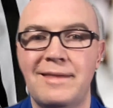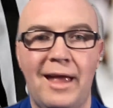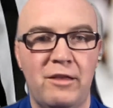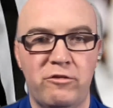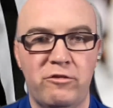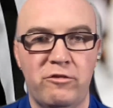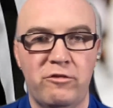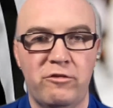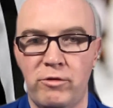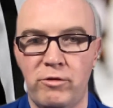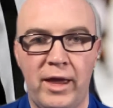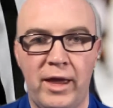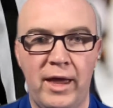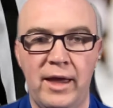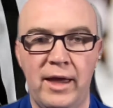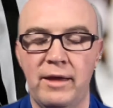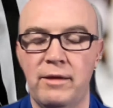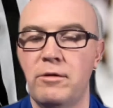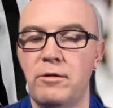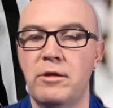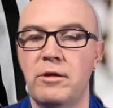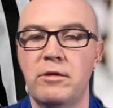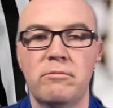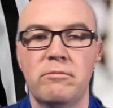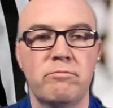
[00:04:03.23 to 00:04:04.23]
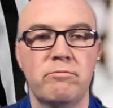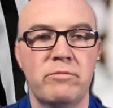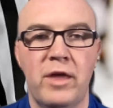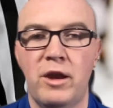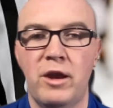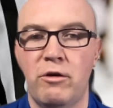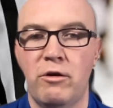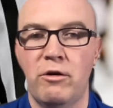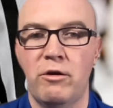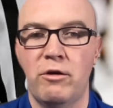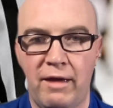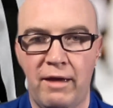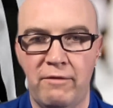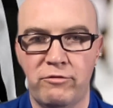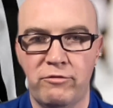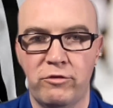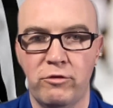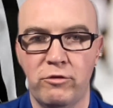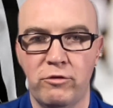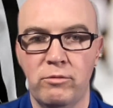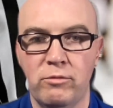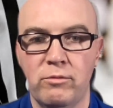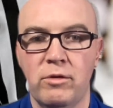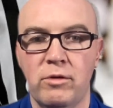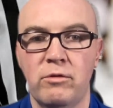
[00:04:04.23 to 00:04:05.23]
That's okay. They don't
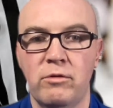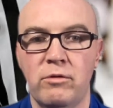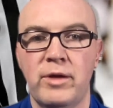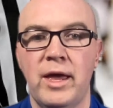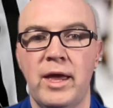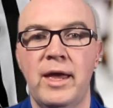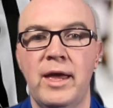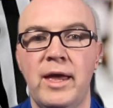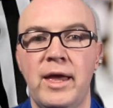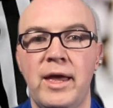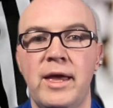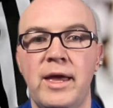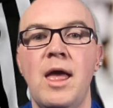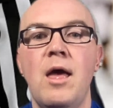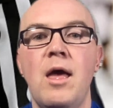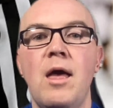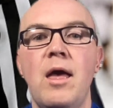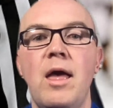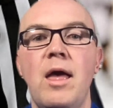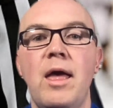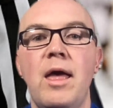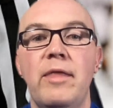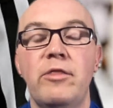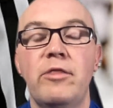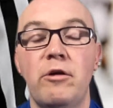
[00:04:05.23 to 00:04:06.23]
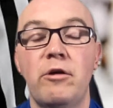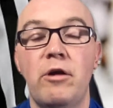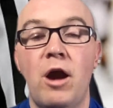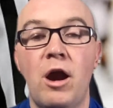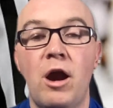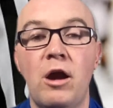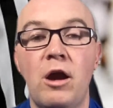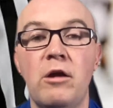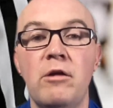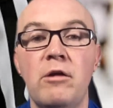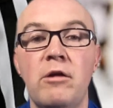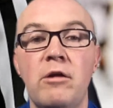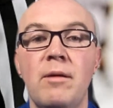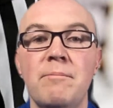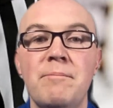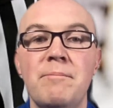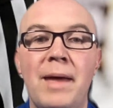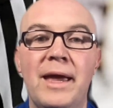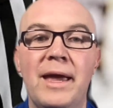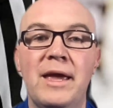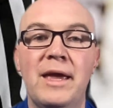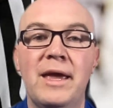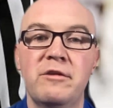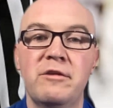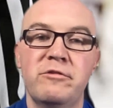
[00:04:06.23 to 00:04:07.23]
have to, okay? There are
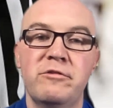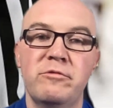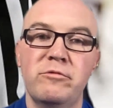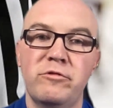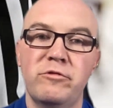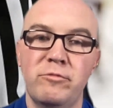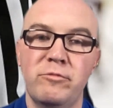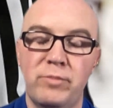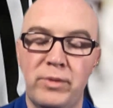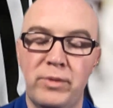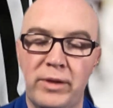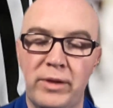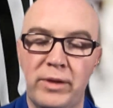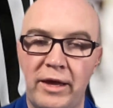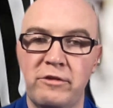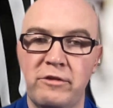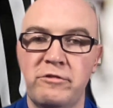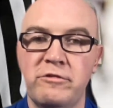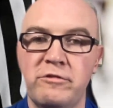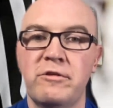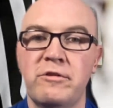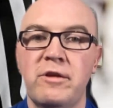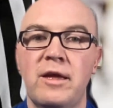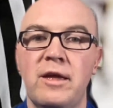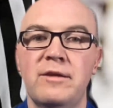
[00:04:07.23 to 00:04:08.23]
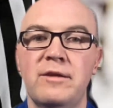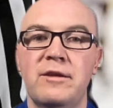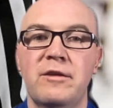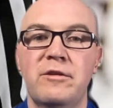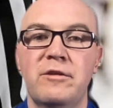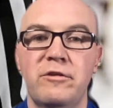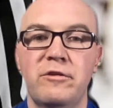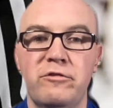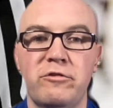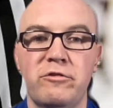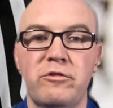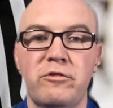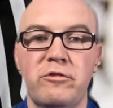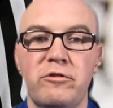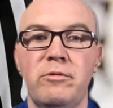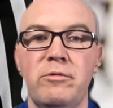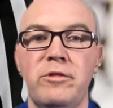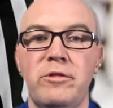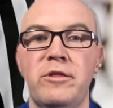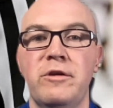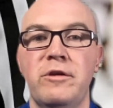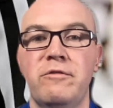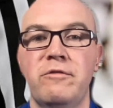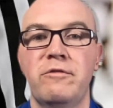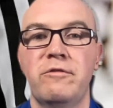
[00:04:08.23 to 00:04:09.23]
mechanisms in place to
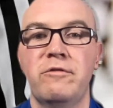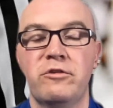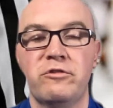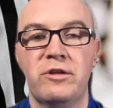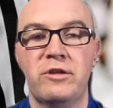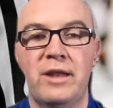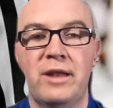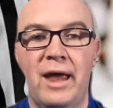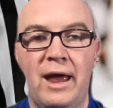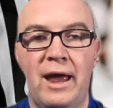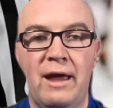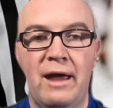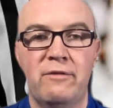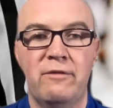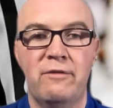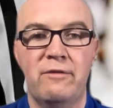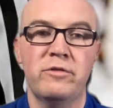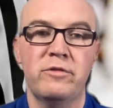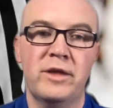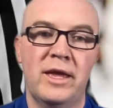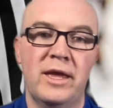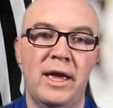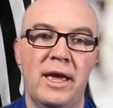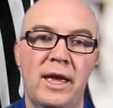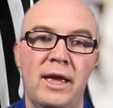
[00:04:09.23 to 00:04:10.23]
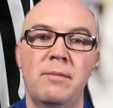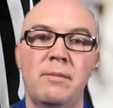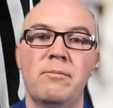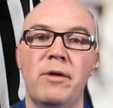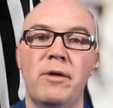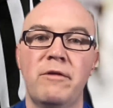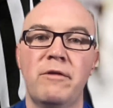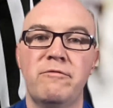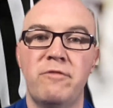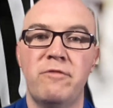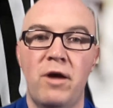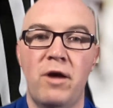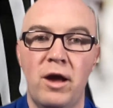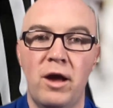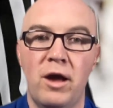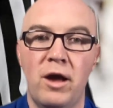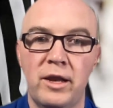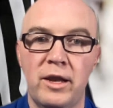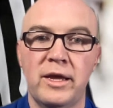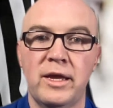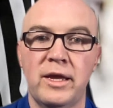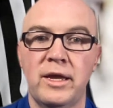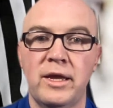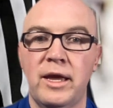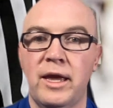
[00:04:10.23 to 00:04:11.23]
disagree with an official after the game by
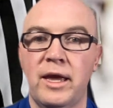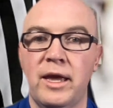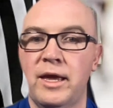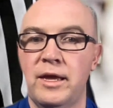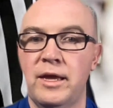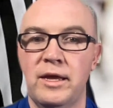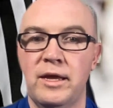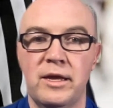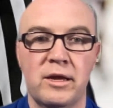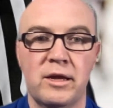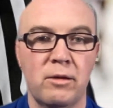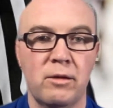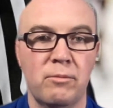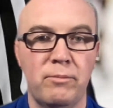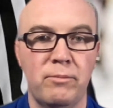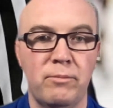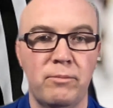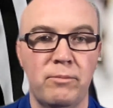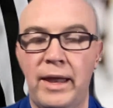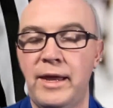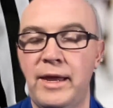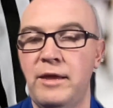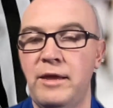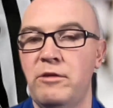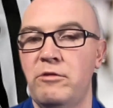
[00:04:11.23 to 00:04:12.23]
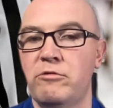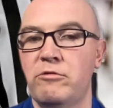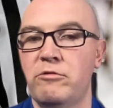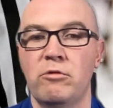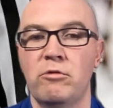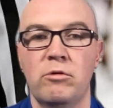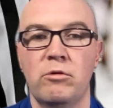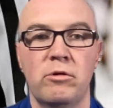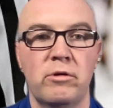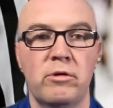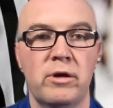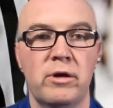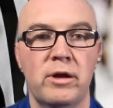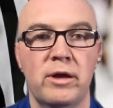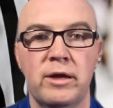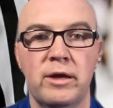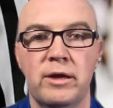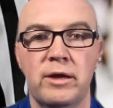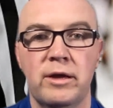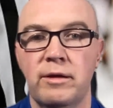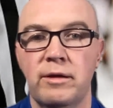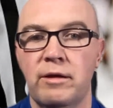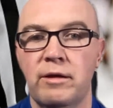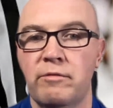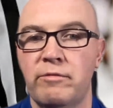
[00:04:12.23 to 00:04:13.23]
filing a complaint or
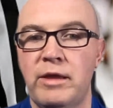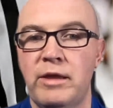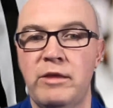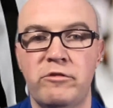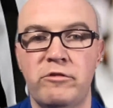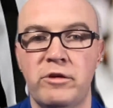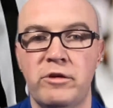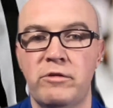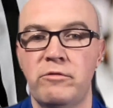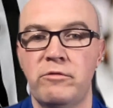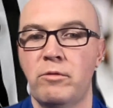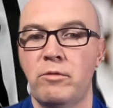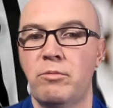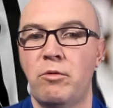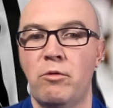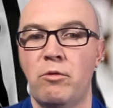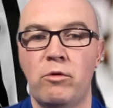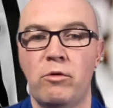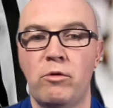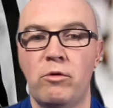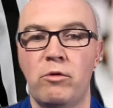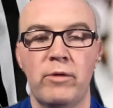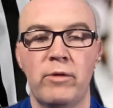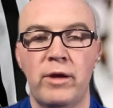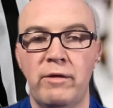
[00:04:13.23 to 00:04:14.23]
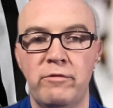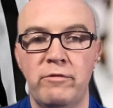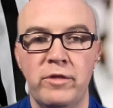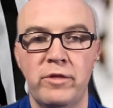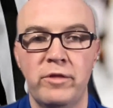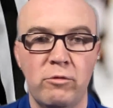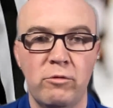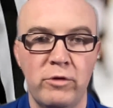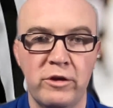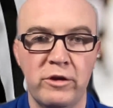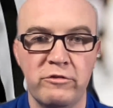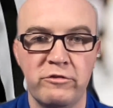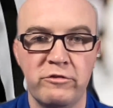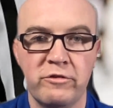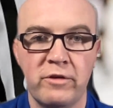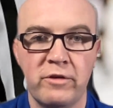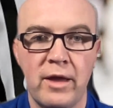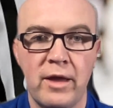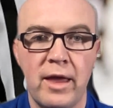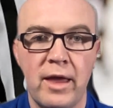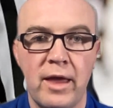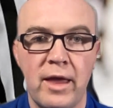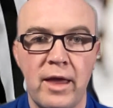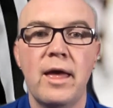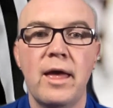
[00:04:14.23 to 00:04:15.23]
an incident report, whatever they
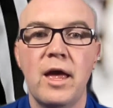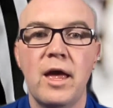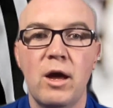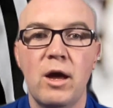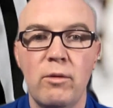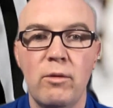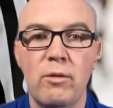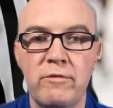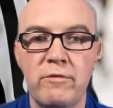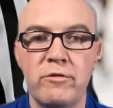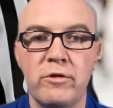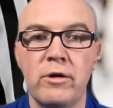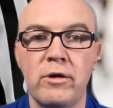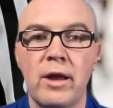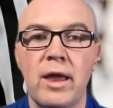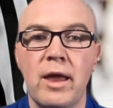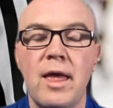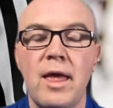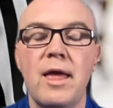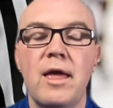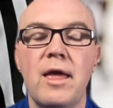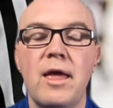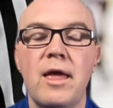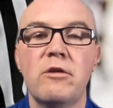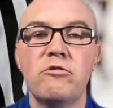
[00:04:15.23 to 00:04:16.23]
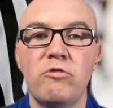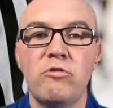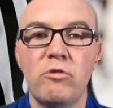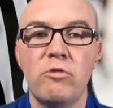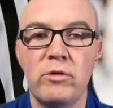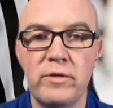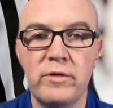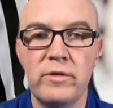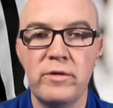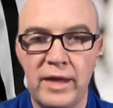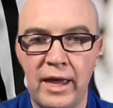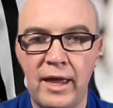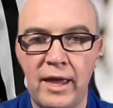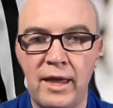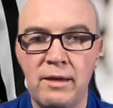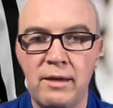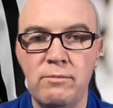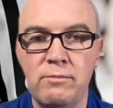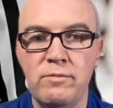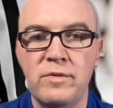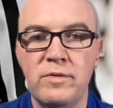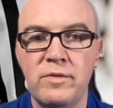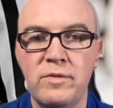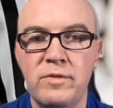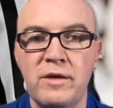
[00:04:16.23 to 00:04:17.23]
wish. However, during the
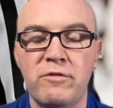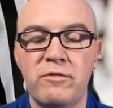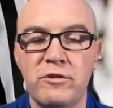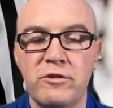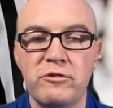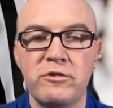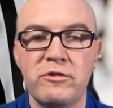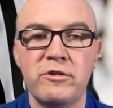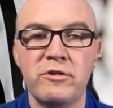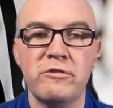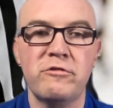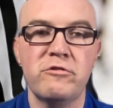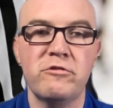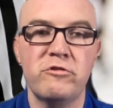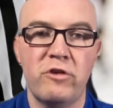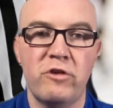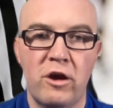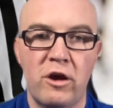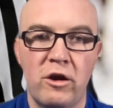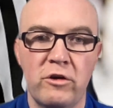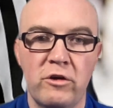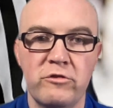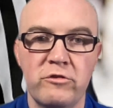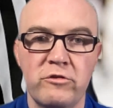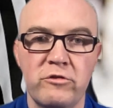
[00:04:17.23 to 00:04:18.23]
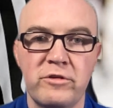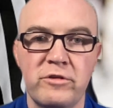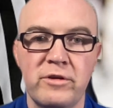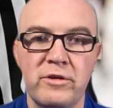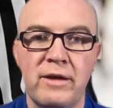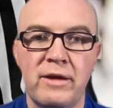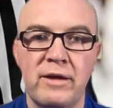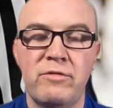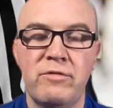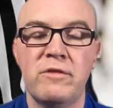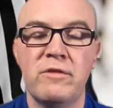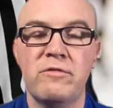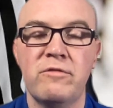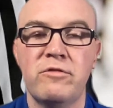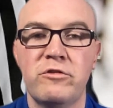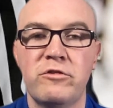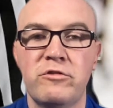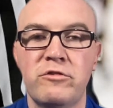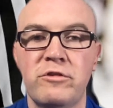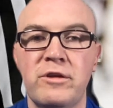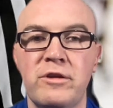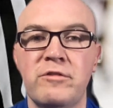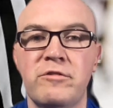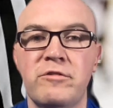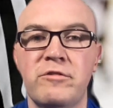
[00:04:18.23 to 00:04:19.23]
game, the official is in charge. If the
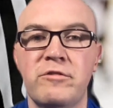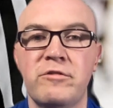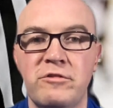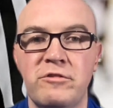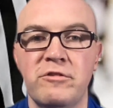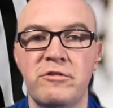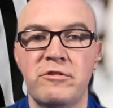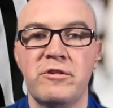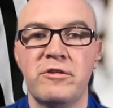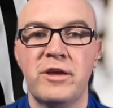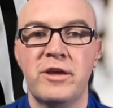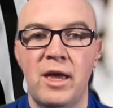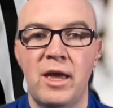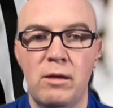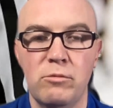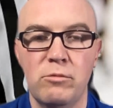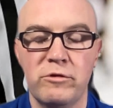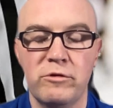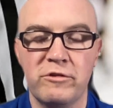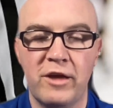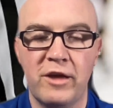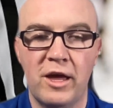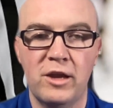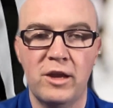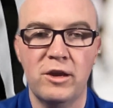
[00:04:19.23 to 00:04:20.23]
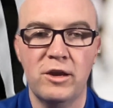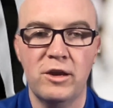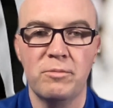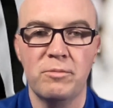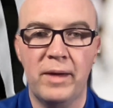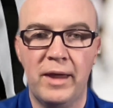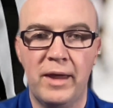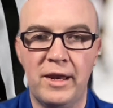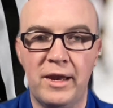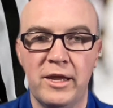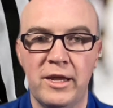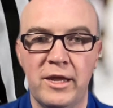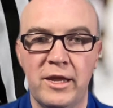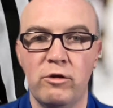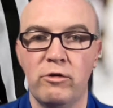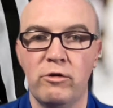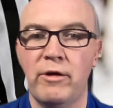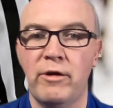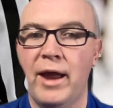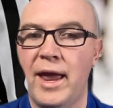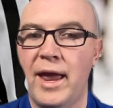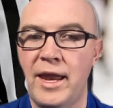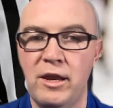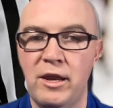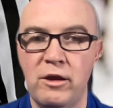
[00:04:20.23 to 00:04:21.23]
official assesses a game misconduct penalty
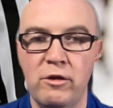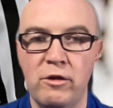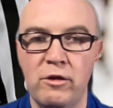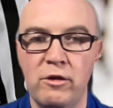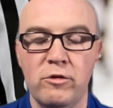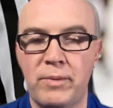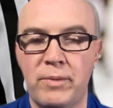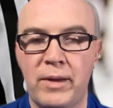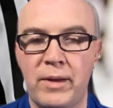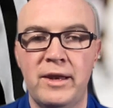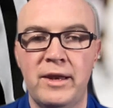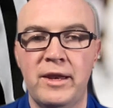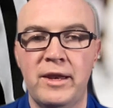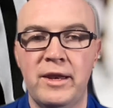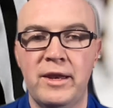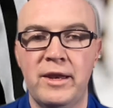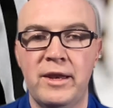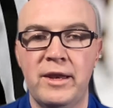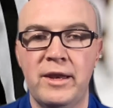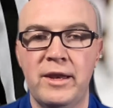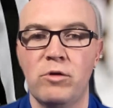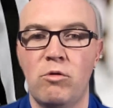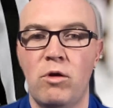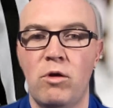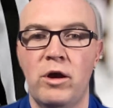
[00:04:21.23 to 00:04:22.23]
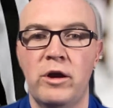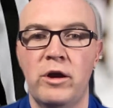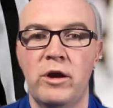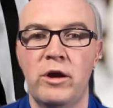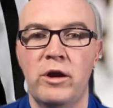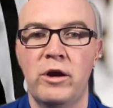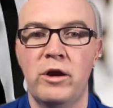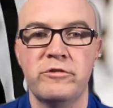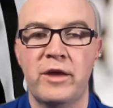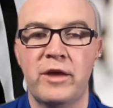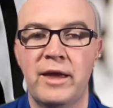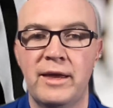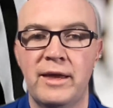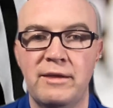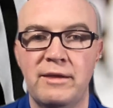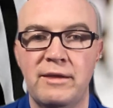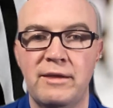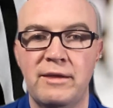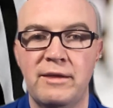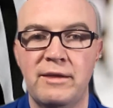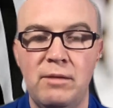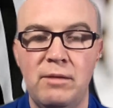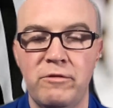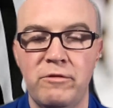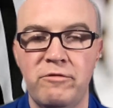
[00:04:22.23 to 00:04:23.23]
or any other penalty that requires
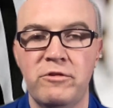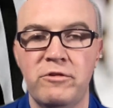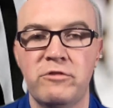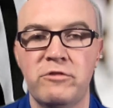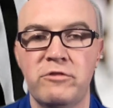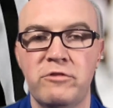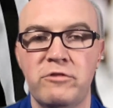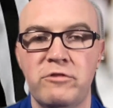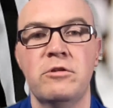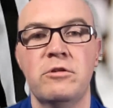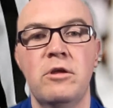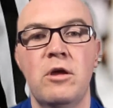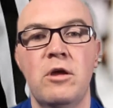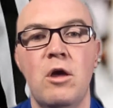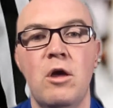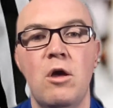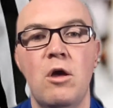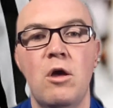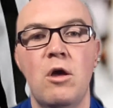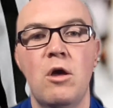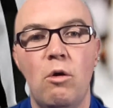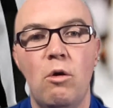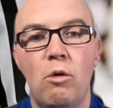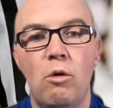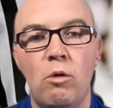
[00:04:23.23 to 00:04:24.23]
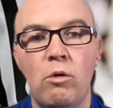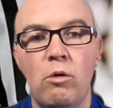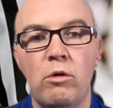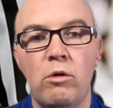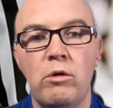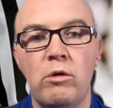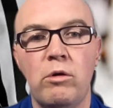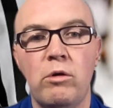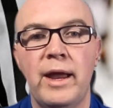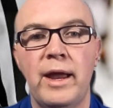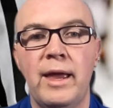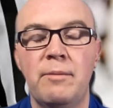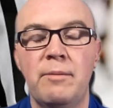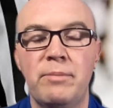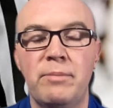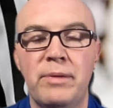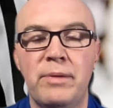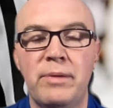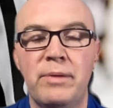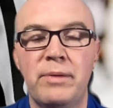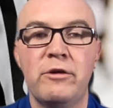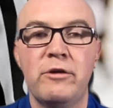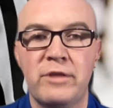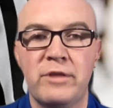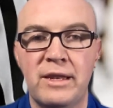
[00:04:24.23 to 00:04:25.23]
a team official or
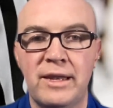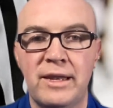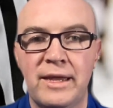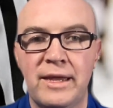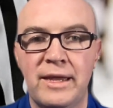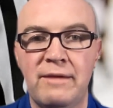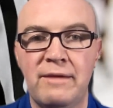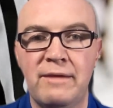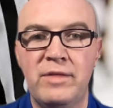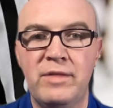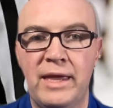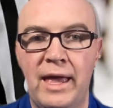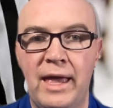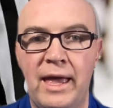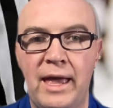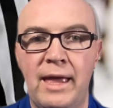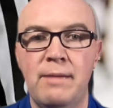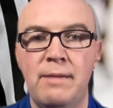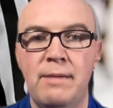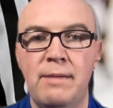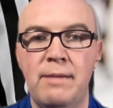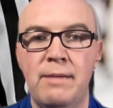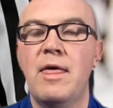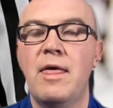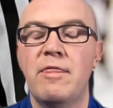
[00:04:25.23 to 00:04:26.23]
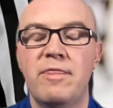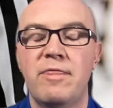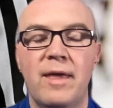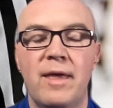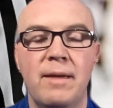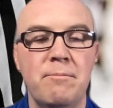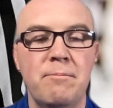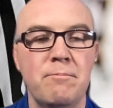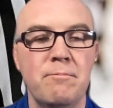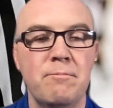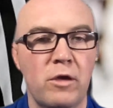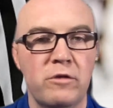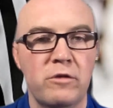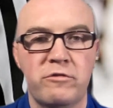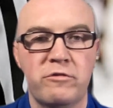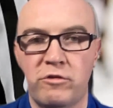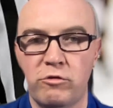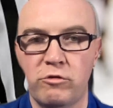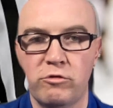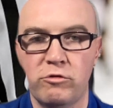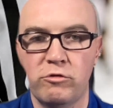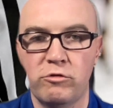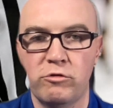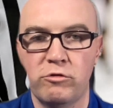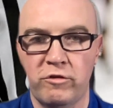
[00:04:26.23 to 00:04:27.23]
a player to leave the game, they
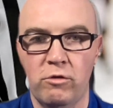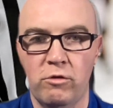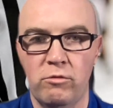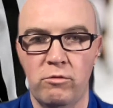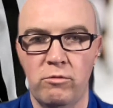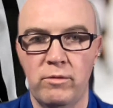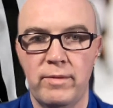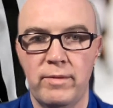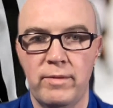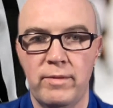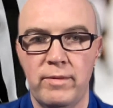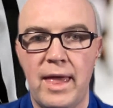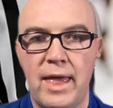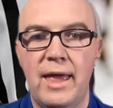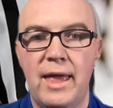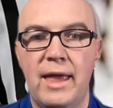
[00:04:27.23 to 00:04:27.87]
must do so.